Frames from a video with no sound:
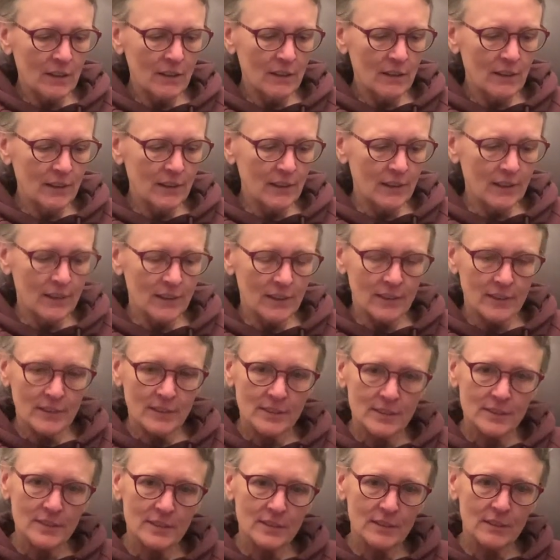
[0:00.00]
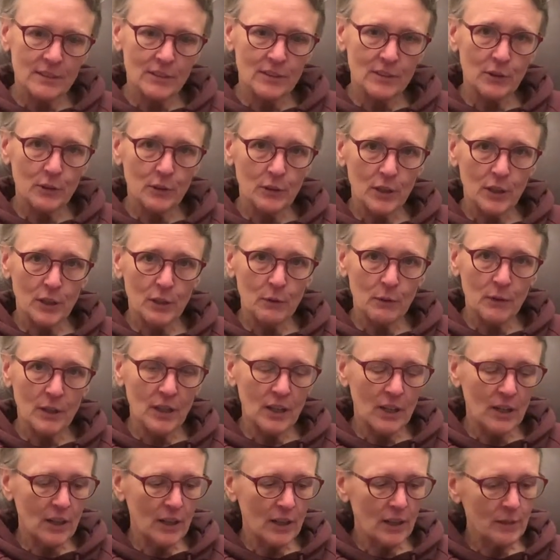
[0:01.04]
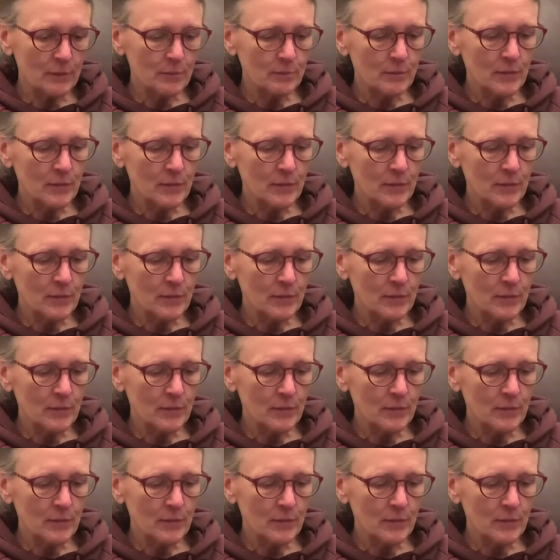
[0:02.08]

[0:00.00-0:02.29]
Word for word: And well, here we are.